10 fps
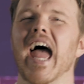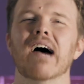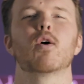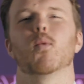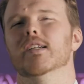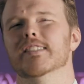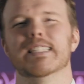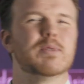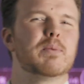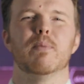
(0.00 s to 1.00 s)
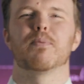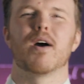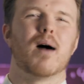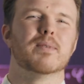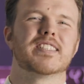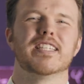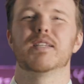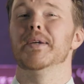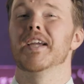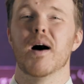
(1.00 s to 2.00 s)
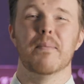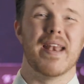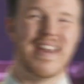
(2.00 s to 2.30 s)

Everyone seems to be promising to become